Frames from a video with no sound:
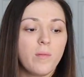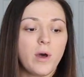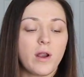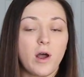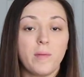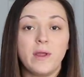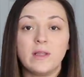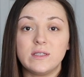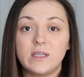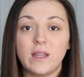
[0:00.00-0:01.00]
but um, it
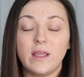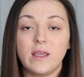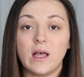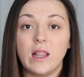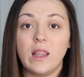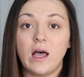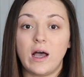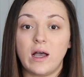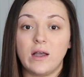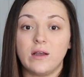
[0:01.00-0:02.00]
is getting a
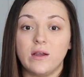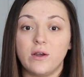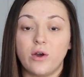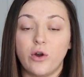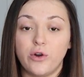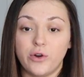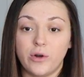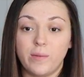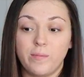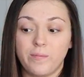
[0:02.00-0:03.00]
lot
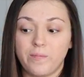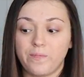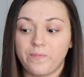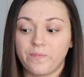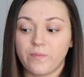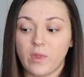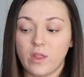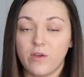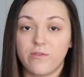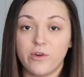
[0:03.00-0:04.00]
harder
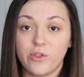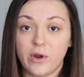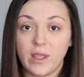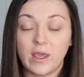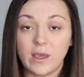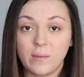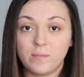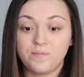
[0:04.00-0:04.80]
the further I get.